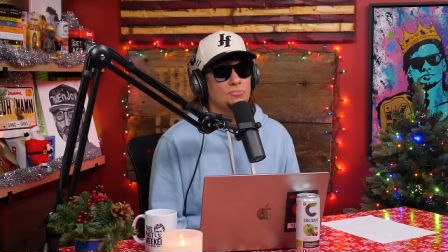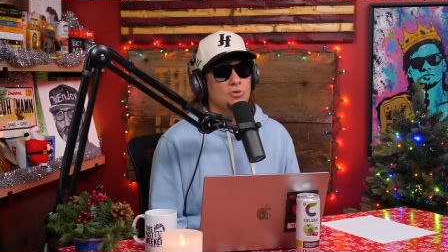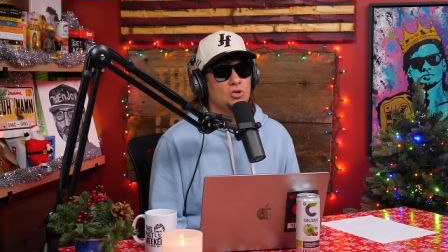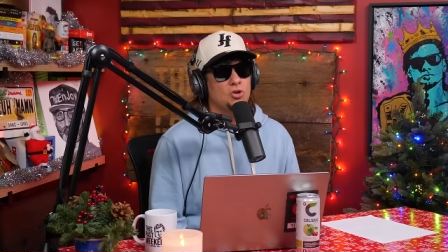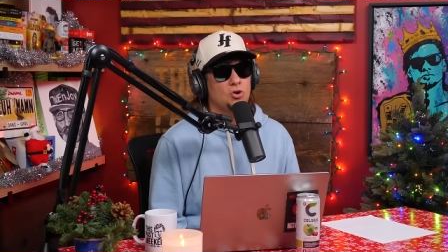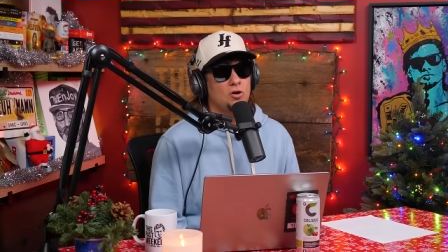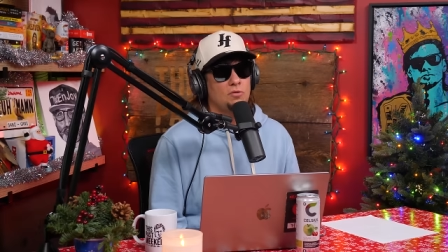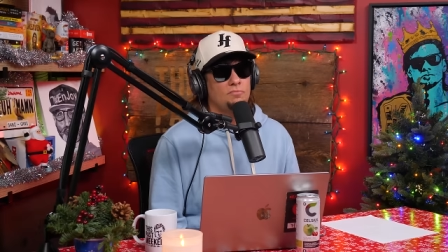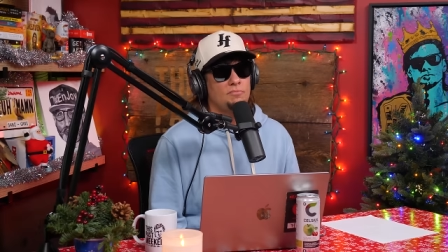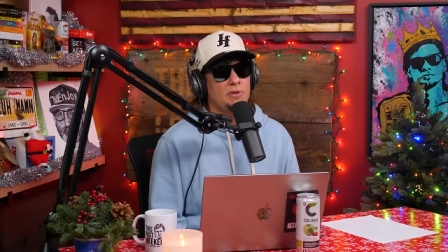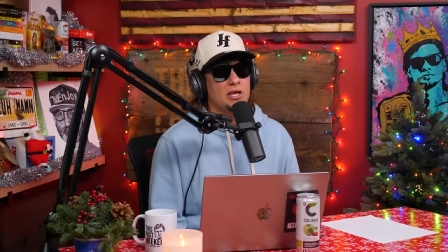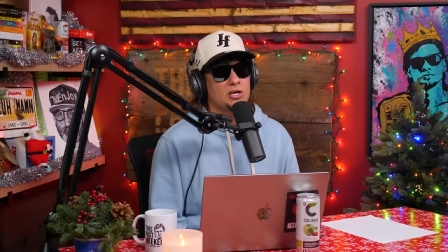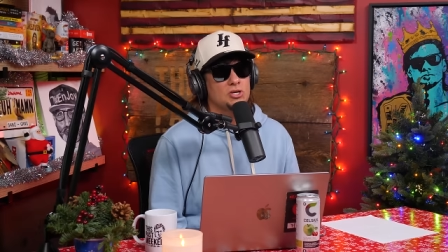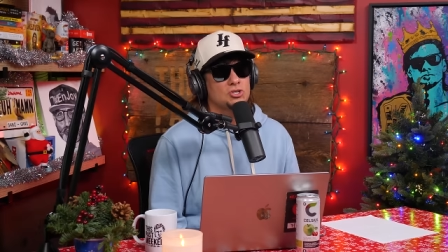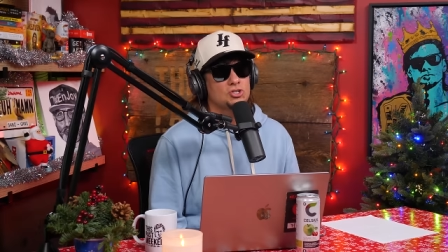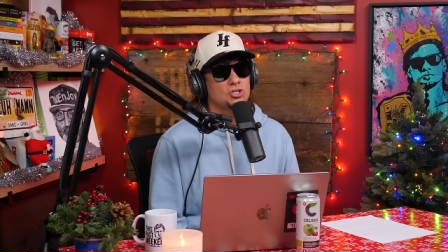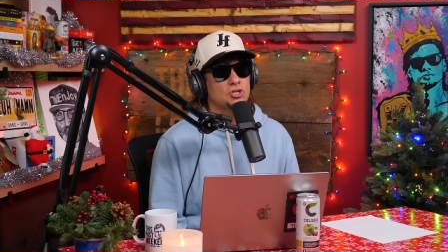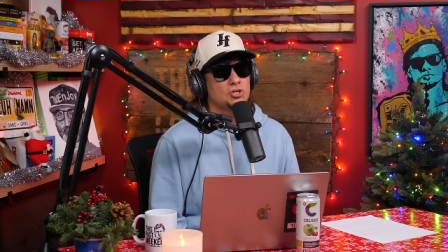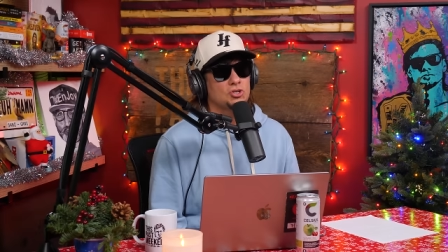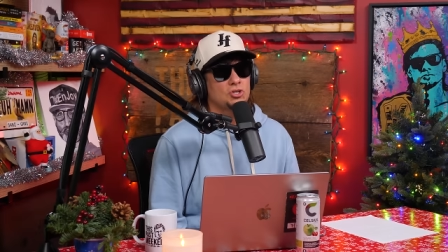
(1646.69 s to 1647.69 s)
you know, I'm
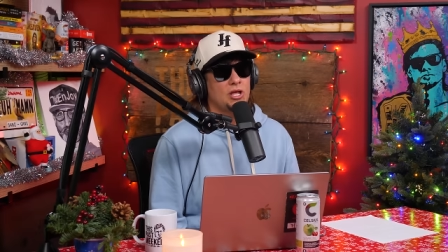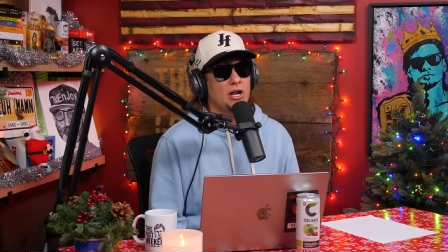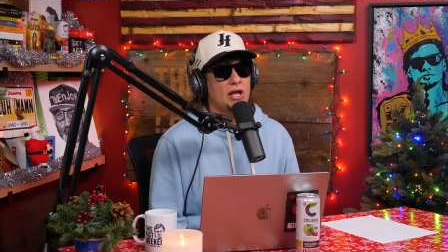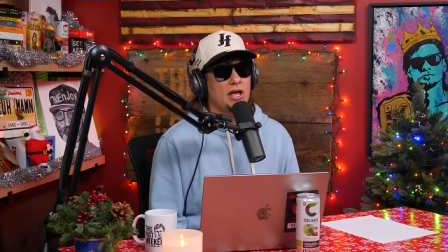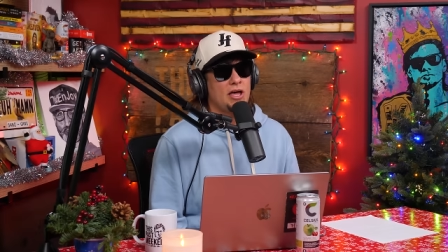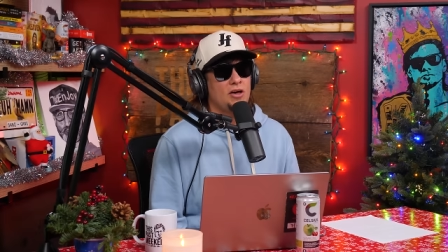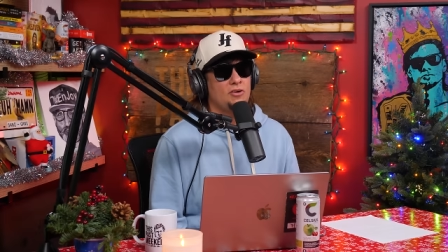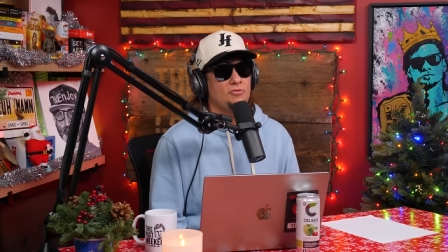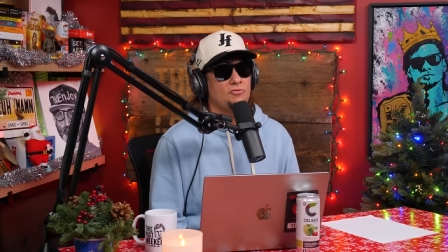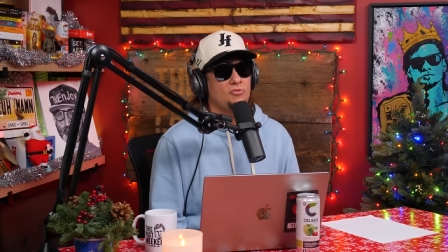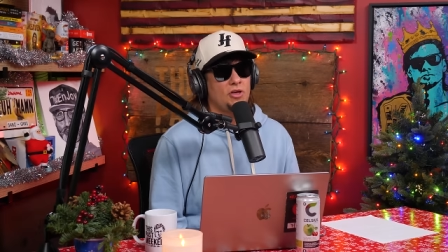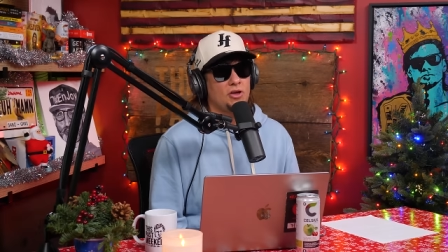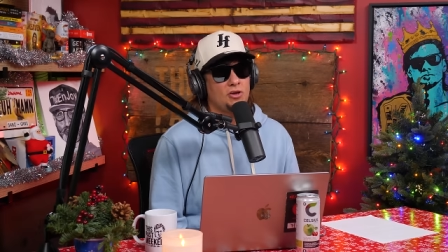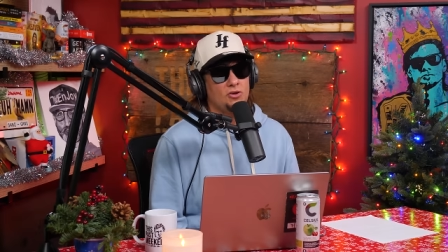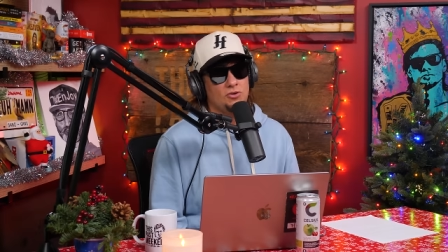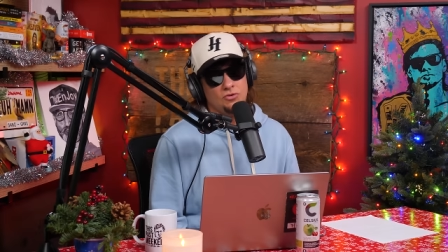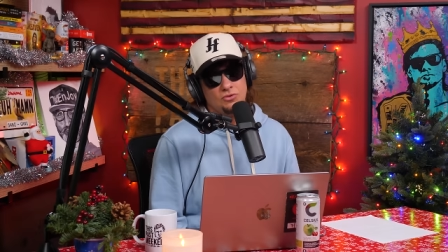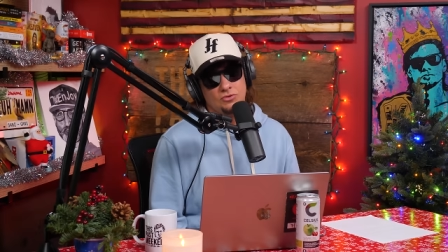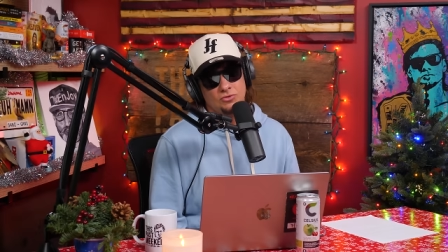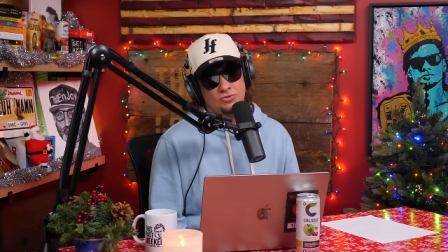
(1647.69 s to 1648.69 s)
making sure that I have
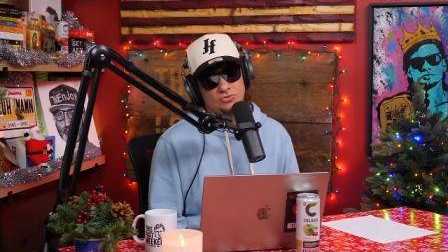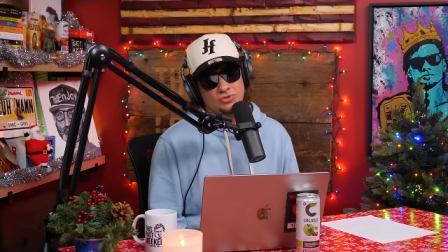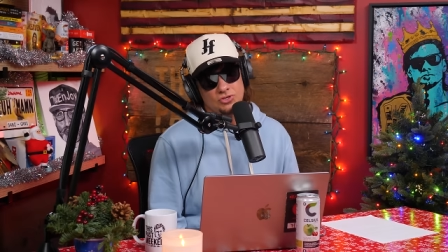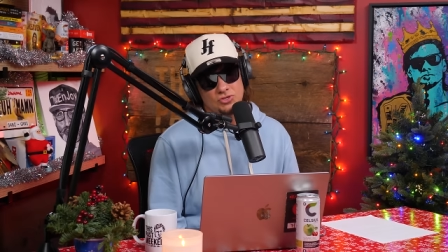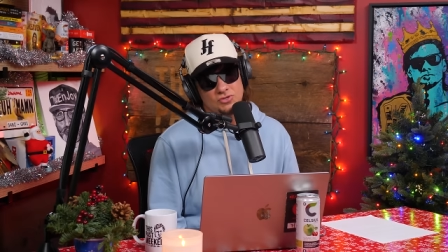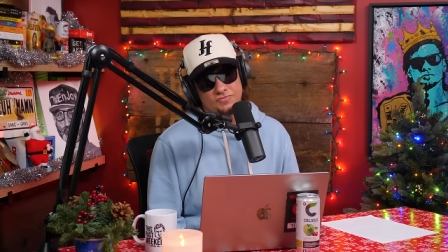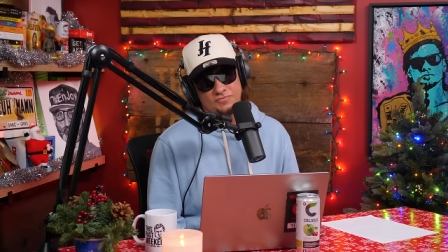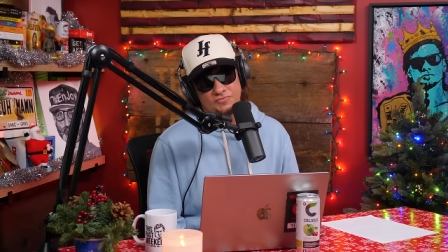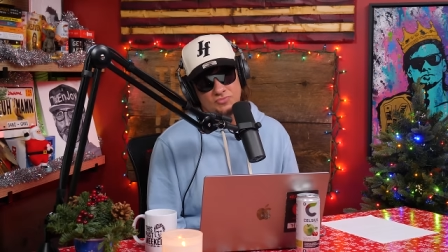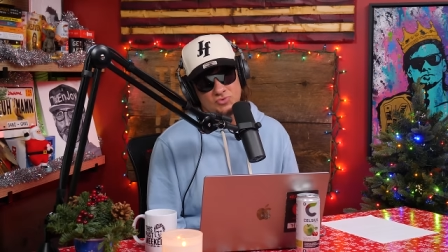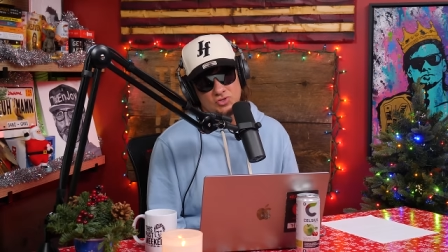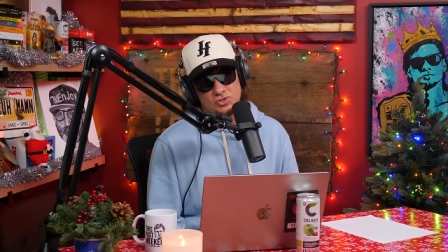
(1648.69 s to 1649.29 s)
like just